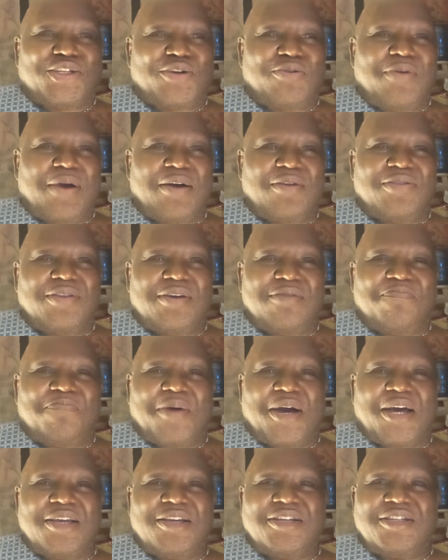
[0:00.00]
surrounded
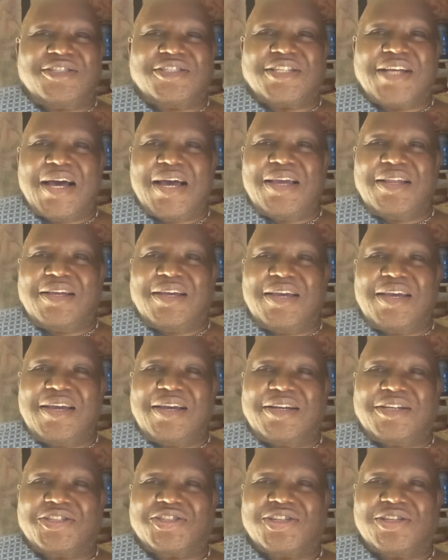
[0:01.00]
by his
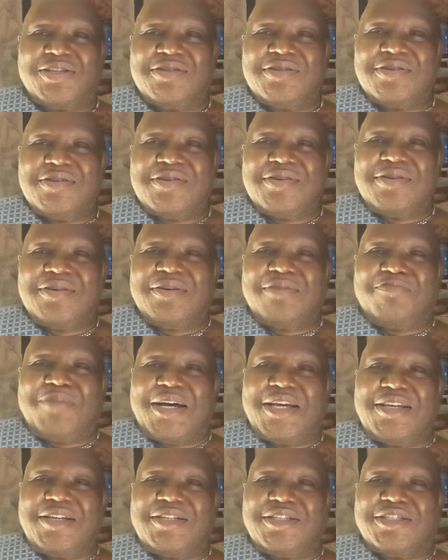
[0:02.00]
sidekicks,
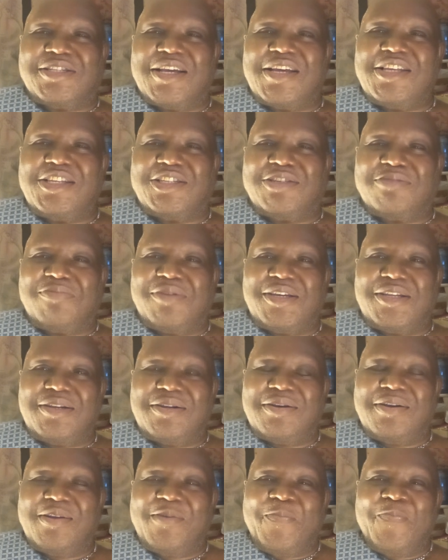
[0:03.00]
by his
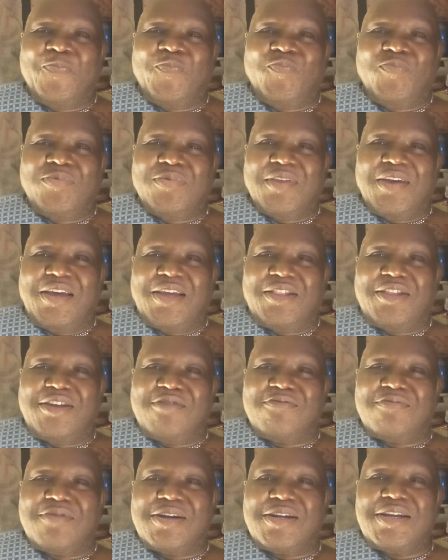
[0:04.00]
henchmen, and
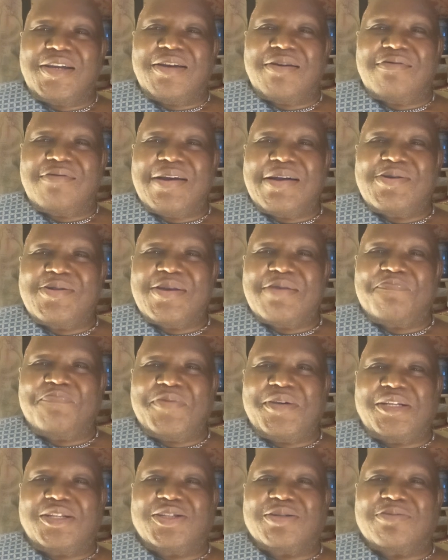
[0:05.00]
they're running around a
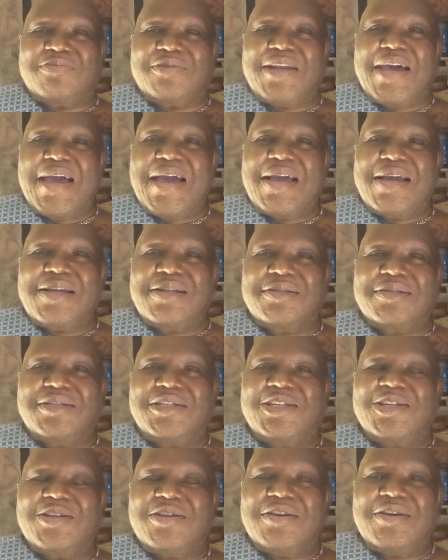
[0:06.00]
piece of
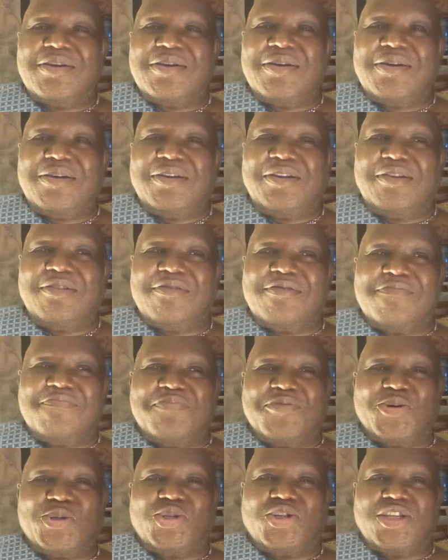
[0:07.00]
land, you know,
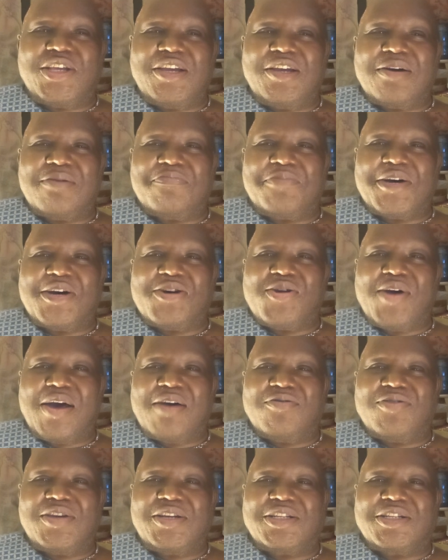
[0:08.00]
boasting about
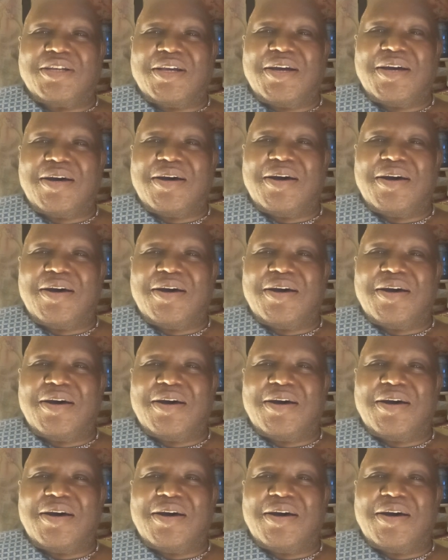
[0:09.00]
how this,